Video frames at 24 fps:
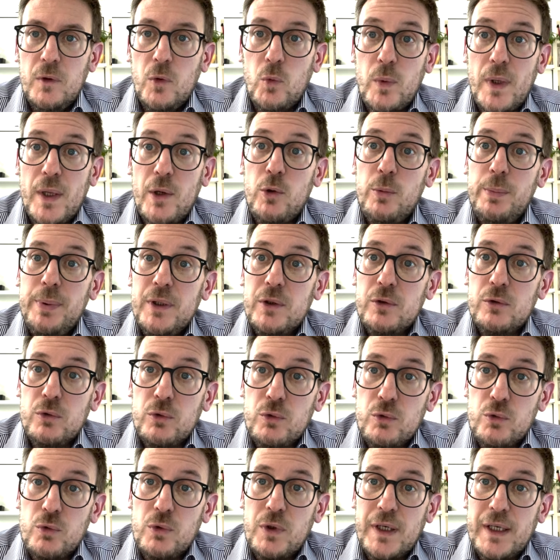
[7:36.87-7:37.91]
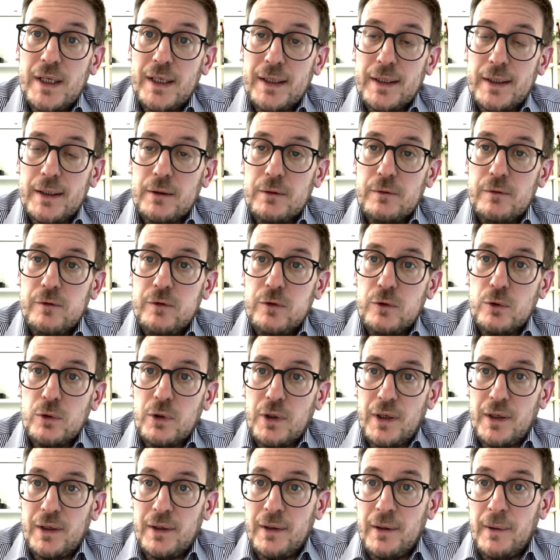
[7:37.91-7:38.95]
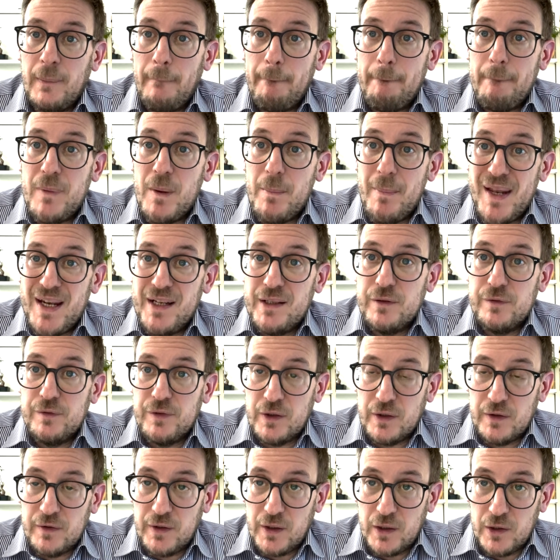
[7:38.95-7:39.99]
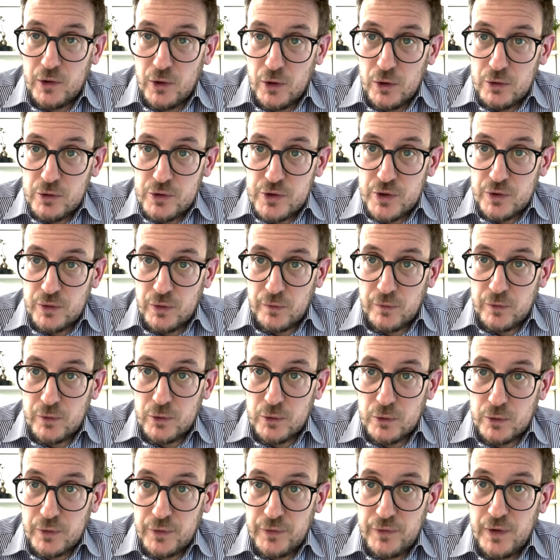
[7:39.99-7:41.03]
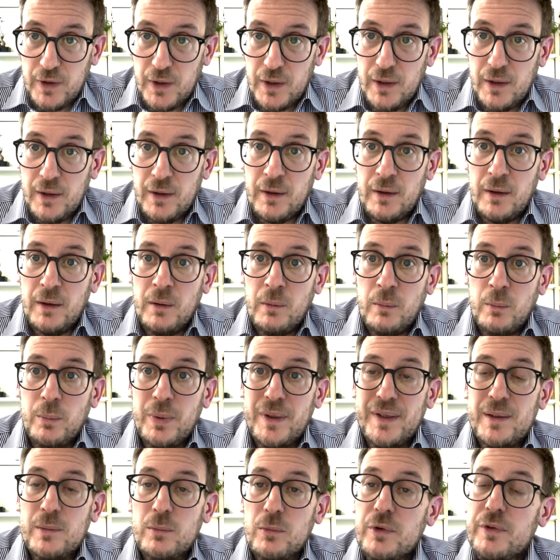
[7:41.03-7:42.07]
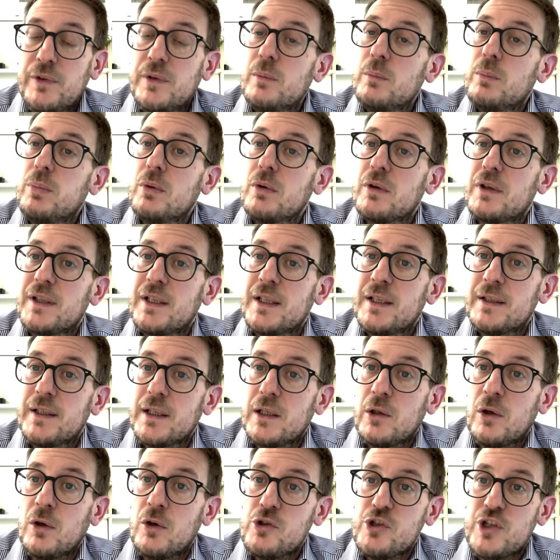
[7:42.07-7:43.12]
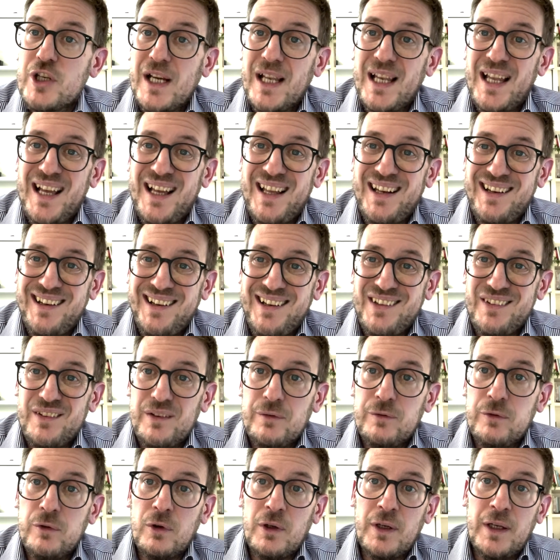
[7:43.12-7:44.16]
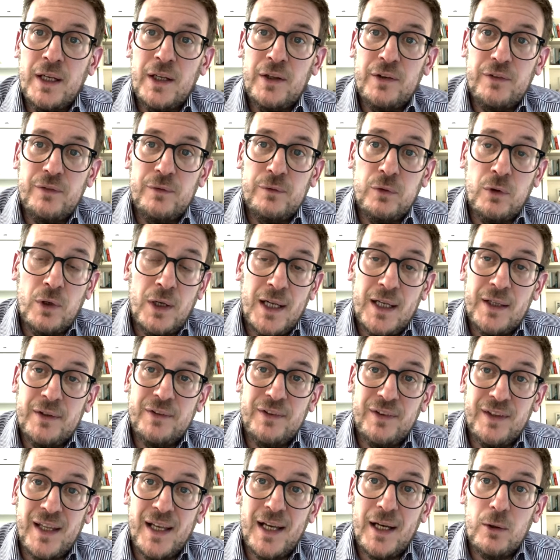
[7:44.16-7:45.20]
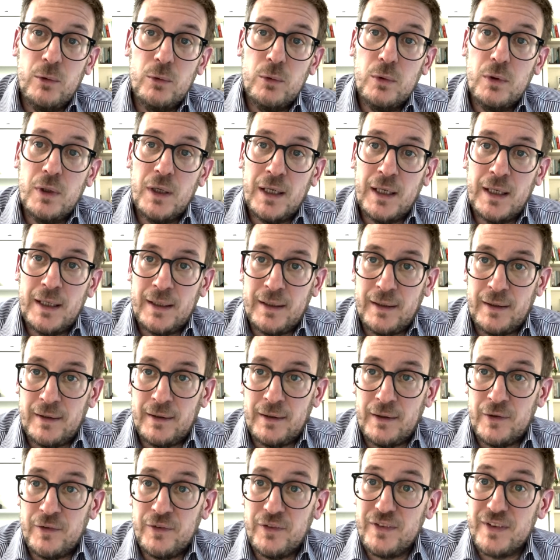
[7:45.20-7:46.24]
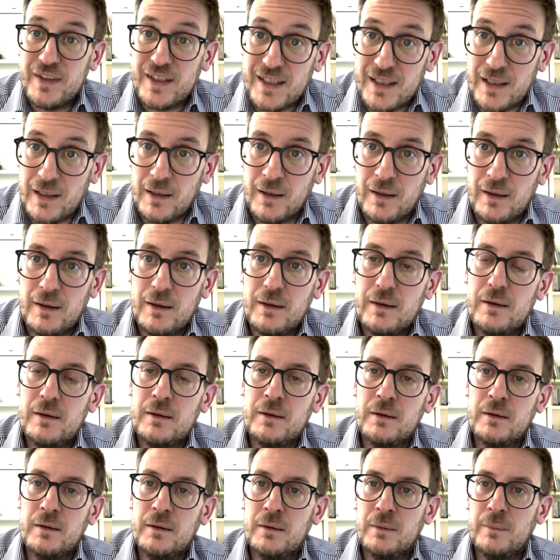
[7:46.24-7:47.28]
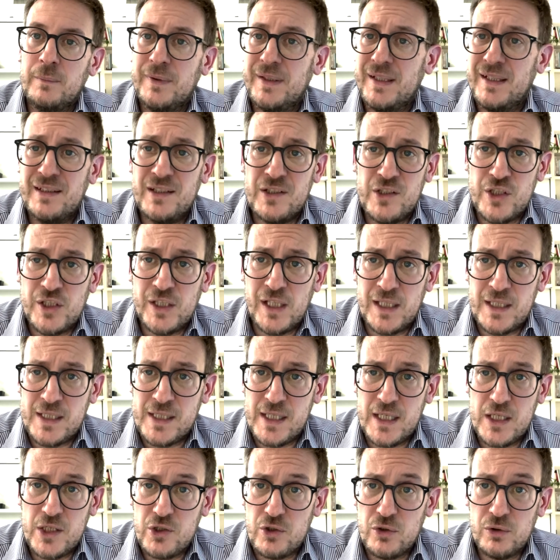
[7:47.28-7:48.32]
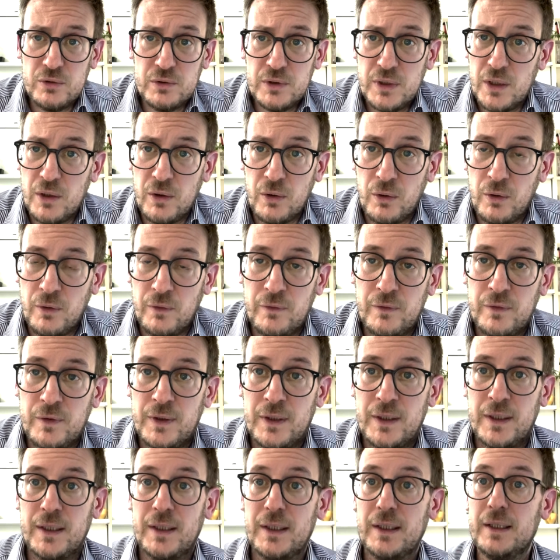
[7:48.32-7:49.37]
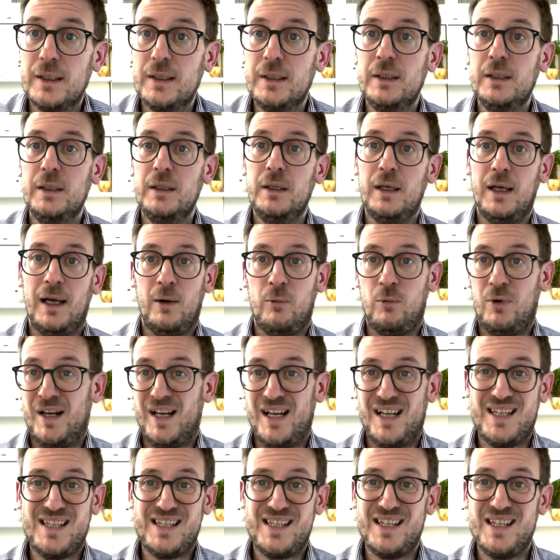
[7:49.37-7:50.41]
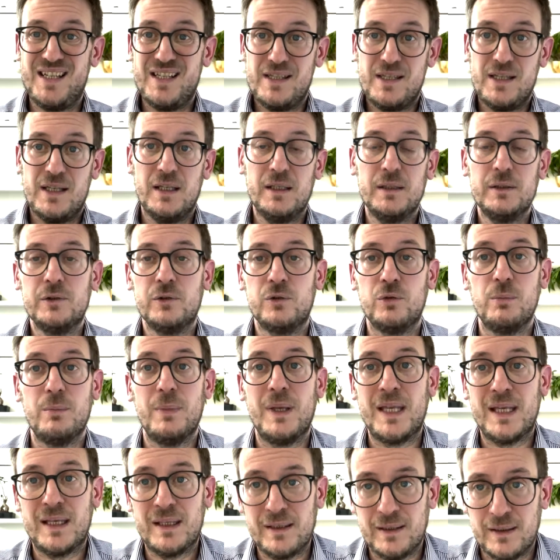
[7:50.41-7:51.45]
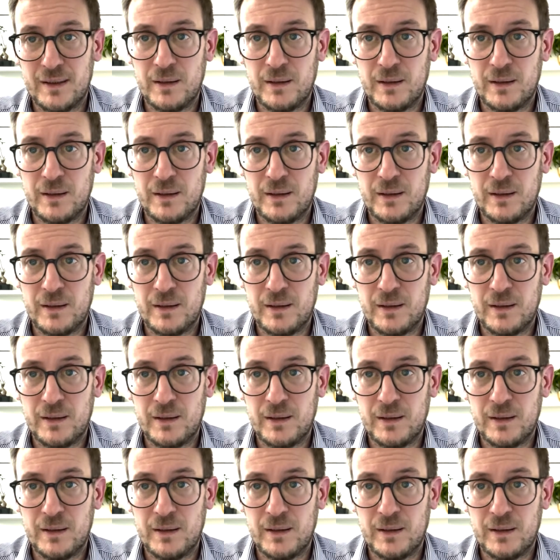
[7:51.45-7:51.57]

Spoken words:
We are open to look for many different technologies, of course, but the most important technological areas for us now are still the digitalization of our assets to make